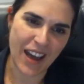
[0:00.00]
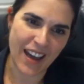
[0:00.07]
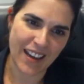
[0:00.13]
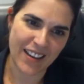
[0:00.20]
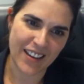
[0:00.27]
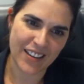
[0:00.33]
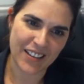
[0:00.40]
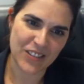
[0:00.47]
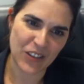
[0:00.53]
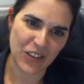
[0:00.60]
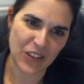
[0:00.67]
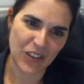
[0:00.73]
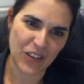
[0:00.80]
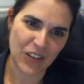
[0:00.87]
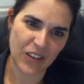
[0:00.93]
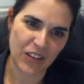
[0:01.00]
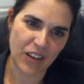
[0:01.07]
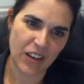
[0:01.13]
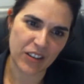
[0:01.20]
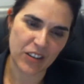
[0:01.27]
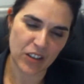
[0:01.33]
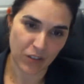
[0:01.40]
the
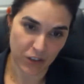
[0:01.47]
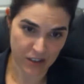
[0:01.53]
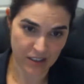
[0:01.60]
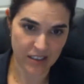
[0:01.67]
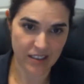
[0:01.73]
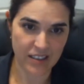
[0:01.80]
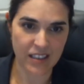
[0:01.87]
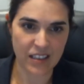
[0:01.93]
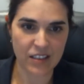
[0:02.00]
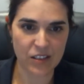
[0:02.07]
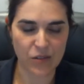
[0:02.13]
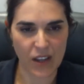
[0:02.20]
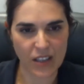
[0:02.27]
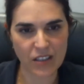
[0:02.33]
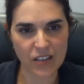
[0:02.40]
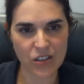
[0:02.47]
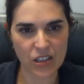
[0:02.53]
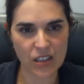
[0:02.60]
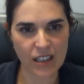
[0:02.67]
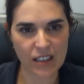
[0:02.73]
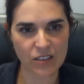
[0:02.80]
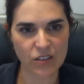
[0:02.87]
university
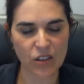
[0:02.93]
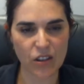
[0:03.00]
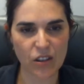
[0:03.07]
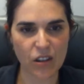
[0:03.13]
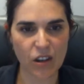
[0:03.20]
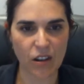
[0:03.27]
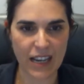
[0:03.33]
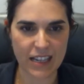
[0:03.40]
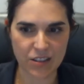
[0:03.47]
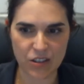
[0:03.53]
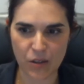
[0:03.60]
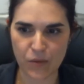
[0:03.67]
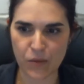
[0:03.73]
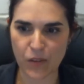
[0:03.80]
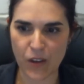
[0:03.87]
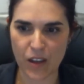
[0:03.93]
strategy that the College of